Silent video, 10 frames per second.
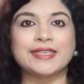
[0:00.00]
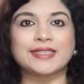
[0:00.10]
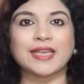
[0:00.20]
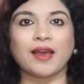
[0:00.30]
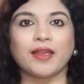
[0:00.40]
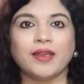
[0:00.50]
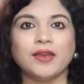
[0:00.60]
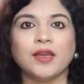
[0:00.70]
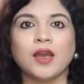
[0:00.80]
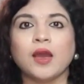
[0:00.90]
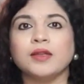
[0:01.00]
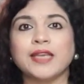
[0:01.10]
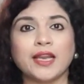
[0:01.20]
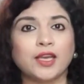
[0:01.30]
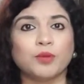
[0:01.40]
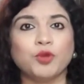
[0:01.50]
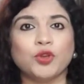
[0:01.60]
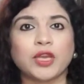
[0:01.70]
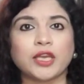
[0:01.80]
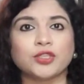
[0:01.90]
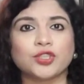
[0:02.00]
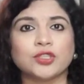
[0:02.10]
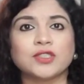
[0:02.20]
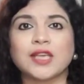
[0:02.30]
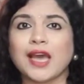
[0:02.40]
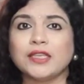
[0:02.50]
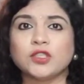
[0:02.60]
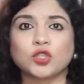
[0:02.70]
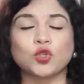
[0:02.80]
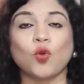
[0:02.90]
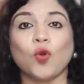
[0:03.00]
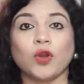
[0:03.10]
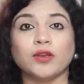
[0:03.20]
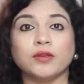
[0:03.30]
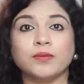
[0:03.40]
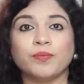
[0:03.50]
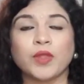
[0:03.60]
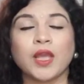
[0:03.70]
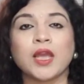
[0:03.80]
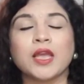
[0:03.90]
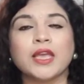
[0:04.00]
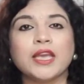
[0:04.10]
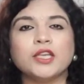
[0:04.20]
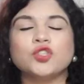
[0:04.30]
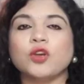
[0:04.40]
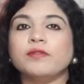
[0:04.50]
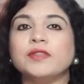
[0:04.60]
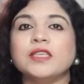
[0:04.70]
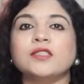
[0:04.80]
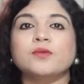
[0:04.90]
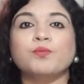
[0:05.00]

design, telecommunications, and so on. Each of these